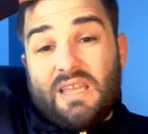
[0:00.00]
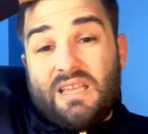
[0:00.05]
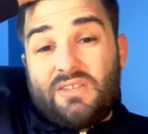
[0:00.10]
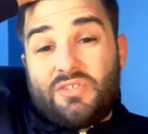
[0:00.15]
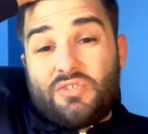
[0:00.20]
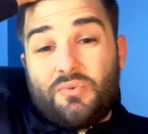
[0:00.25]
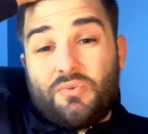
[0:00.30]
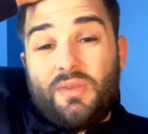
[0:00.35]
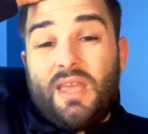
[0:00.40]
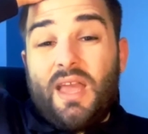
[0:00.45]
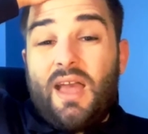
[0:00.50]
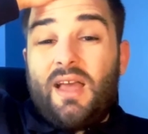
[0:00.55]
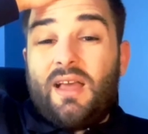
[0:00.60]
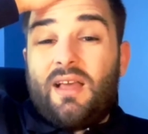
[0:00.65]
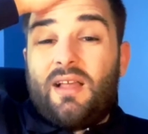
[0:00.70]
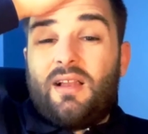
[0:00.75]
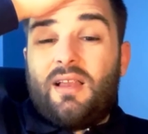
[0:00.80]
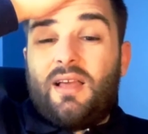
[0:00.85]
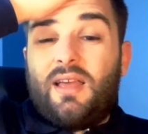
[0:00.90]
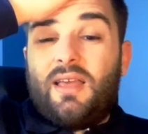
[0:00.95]
yeah,
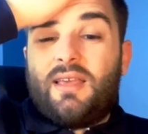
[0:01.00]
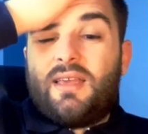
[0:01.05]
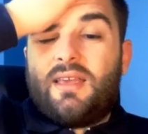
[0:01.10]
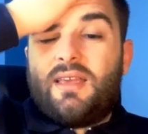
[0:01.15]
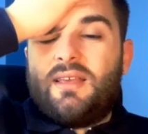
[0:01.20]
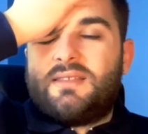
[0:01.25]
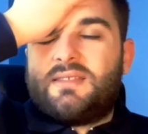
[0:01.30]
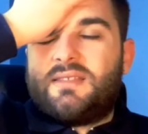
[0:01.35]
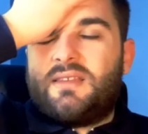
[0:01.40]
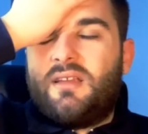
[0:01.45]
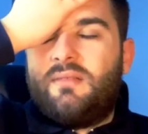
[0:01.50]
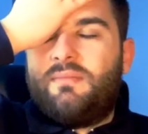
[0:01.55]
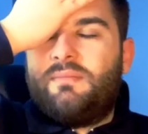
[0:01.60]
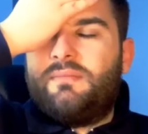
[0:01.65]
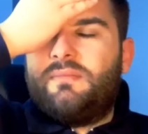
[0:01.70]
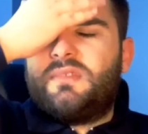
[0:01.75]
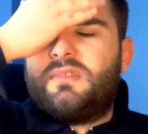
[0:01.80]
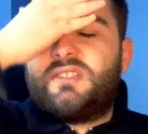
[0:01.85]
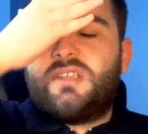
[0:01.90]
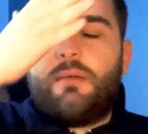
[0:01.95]
like, it's not,
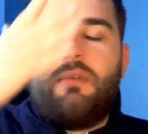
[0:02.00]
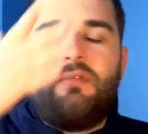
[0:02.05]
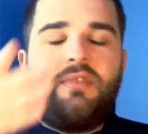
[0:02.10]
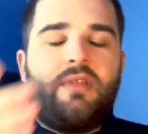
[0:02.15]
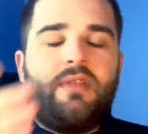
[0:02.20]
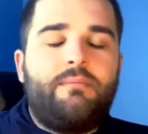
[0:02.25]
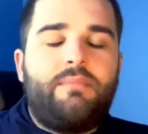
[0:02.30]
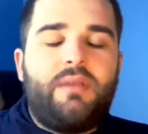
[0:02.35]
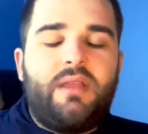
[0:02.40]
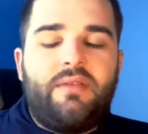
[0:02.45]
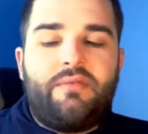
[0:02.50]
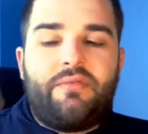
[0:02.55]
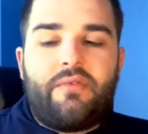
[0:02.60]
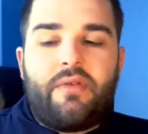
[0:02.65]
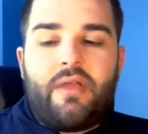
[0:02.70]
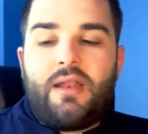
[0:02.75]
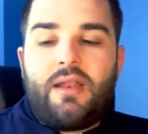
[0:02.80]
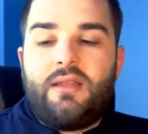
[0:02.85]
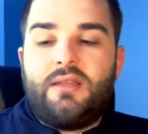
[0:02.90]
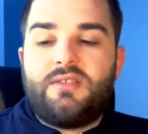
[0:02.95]
some of them play
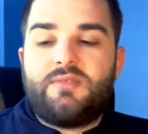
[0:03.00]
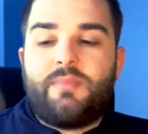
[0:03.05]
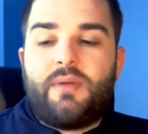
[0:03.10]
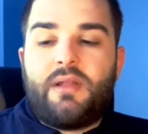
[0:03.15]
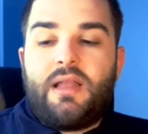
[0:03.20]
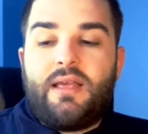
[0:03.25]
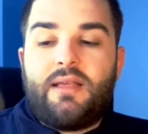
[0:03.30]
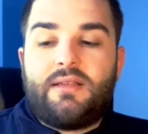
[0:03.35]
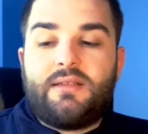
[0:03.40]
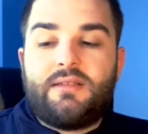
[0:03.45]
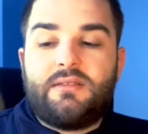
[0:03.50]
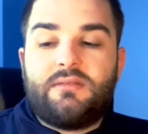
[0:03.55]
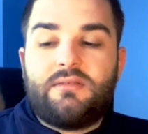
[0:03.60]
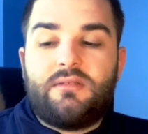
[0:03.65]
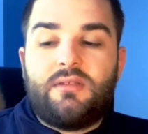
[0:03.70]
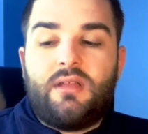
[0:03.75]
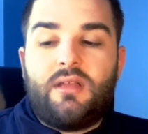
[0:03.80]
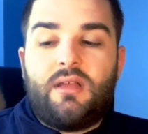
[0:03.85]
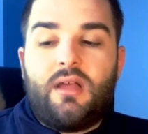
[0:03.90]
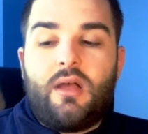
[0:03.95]
friendlies, but like,
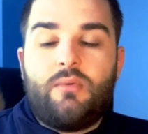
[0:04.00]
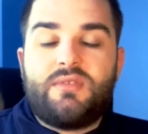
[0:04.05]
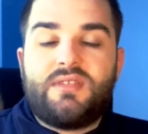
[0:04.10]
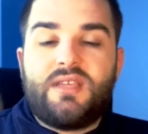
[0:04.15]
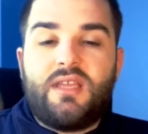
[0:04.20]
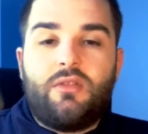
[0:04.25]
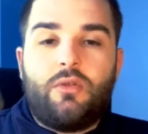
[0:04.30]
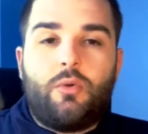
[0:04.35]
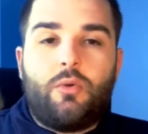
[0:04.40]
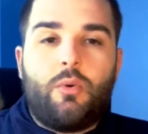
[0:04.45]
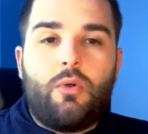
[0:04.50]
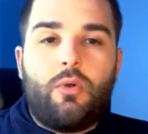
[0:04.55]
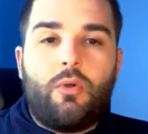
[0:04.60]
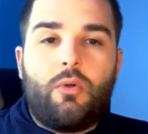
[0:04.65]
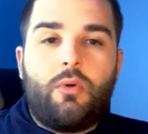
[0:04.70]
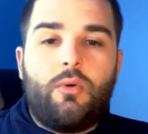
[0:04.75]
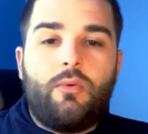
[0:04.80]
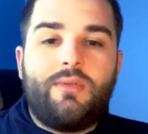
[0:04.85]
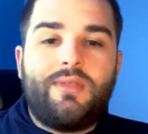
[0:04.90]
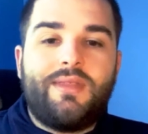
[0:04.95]
I would say the
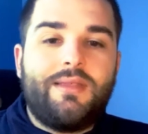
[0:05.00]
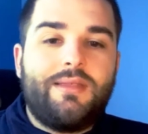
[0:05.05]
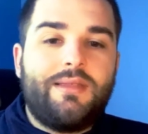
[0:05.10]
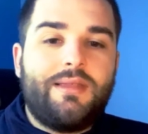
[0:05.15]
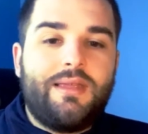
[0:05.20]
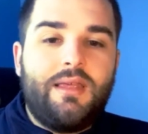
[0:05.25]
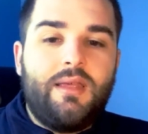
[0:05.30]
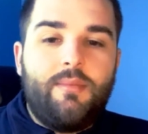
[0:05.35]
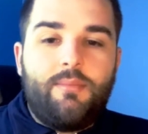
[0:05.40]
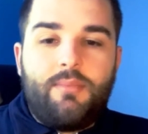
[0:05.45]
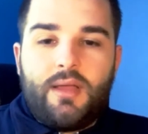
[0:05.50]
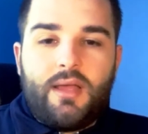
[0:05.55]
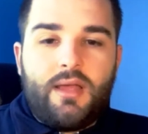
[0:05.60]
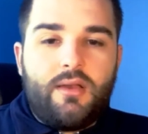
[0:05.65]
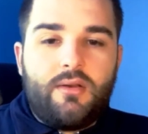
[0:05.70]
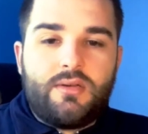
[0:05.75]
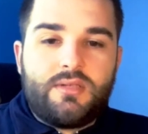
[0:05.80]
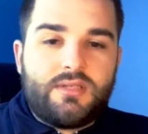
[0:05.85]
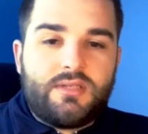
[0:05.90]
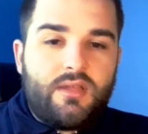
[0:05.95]
quote-unquote key
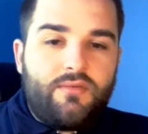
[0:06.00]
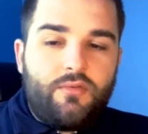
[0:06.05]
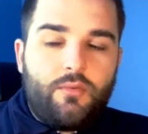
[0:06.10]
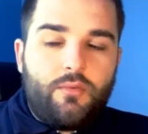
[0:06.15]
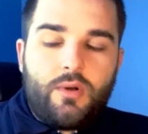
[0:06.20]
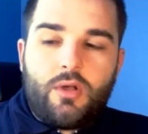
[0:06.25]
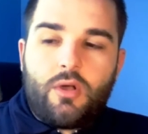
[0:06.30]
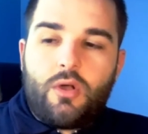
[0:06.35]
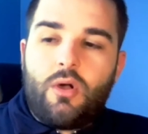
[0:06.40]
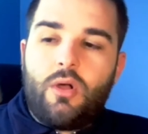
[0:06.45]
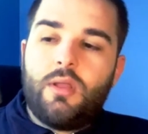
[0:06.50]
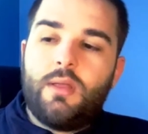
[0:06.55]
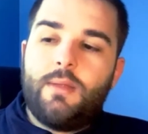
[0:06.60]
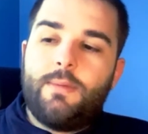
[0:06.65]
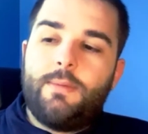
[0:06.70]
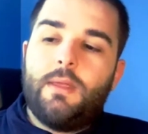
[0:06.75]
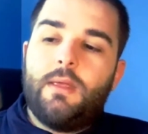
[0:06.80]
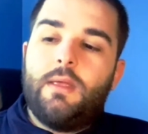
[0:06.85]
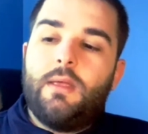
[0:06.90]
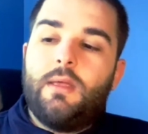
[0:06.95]
players, if you want to call it,
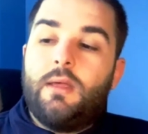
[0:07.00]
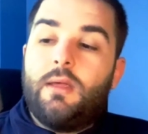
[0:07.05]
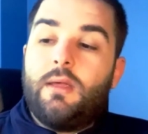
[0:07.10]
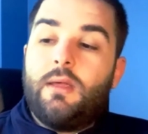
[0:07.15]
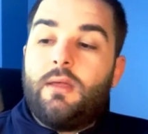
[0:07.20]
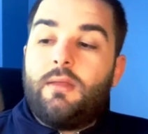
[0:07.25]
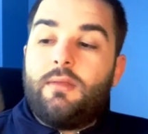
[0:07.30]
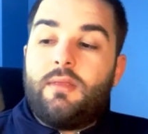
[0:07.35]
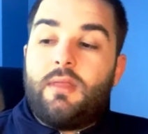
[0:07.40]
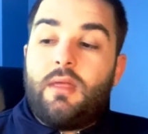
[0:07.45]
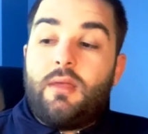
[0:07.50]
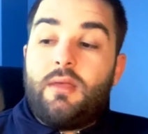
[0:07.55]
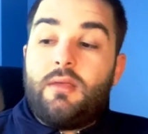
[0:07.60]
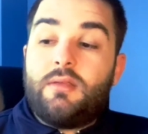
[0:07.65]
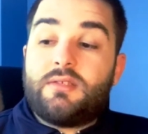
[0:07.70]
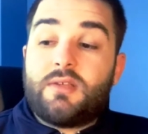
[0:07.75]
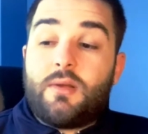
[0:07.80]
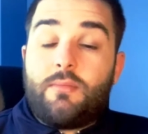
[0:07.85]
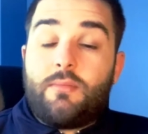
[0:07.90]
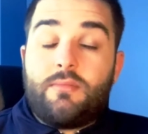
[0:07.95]

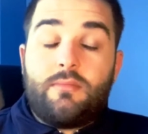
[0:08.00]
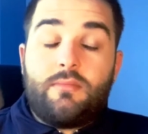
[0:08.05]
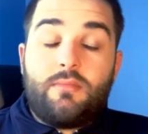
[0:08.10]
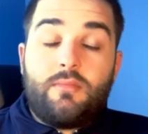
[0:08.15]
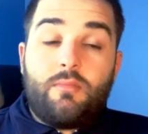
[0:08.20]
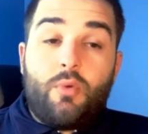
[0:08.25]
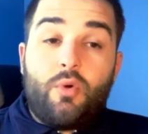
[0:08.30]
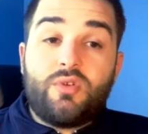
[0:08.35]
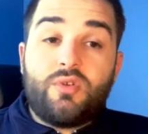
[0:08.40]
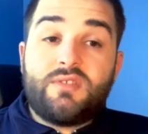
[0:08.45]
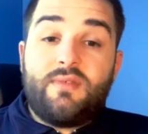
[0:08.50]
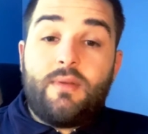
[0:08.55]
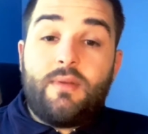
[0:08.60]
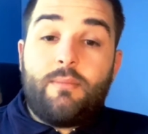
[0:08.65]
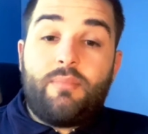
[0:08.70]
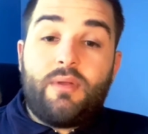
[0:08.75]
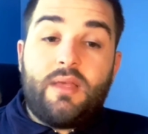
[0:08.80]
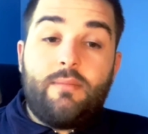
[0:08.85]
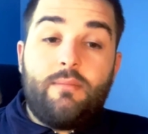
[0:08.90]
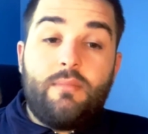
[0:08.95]
most of them
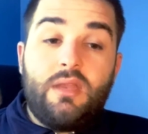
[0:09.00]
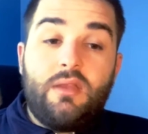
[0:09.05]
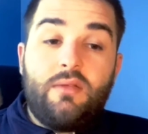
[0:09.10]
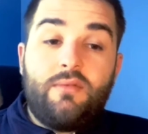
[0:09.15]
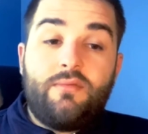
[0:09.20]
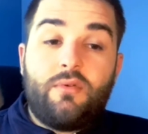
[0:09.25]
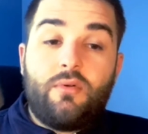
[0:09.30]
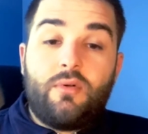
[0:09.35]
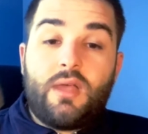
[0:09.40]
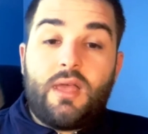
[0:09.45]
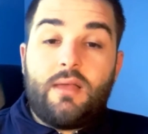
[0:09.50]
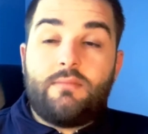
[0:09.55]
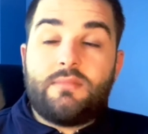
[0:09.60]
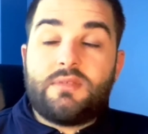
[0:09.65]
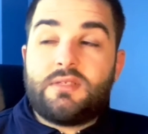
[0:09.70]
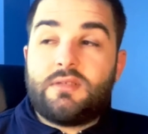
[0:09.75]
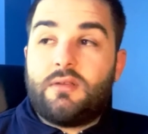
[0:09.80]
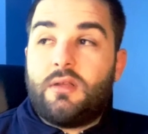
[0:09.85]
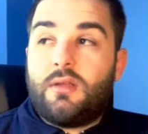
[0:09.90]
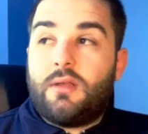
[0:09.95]
play meaningful
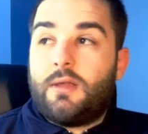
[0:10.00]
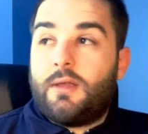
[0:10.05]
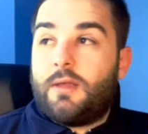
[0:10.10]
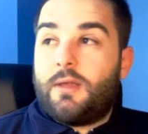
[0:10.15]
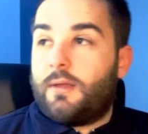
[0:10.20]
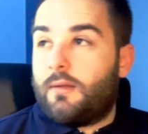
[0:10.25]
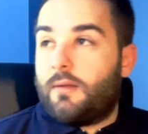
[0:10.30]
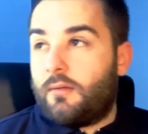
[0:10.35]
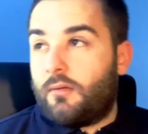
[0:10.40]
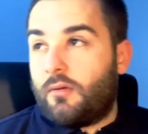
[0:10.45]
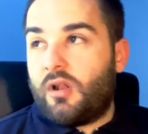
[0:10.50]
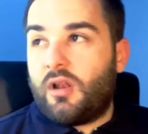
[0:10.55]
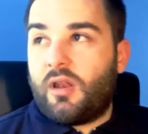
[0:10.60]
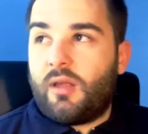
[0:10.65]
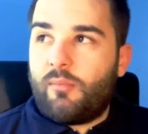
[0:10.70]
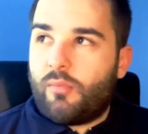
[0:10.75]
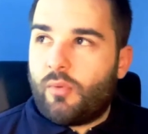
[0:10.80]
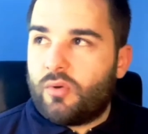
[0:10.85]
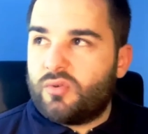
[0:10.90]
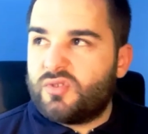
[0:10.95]
games. Not
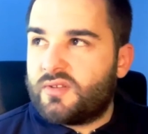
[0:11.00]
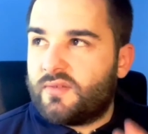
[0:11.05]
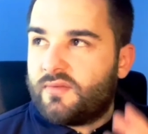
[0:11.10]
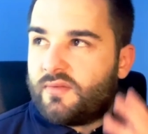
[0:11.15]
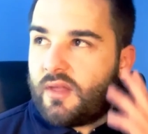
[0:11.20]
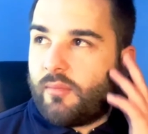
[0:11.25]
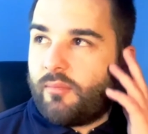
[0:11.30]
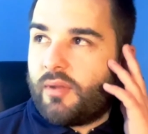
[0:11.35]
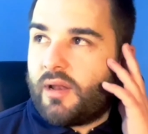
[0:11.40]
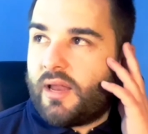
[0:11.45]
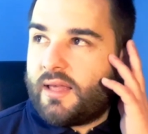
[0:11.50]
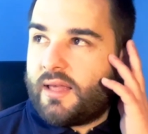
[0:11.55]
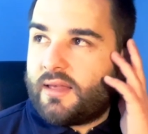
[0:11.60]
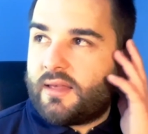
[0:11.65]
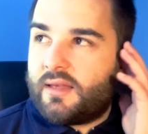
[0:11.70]
most of them, but like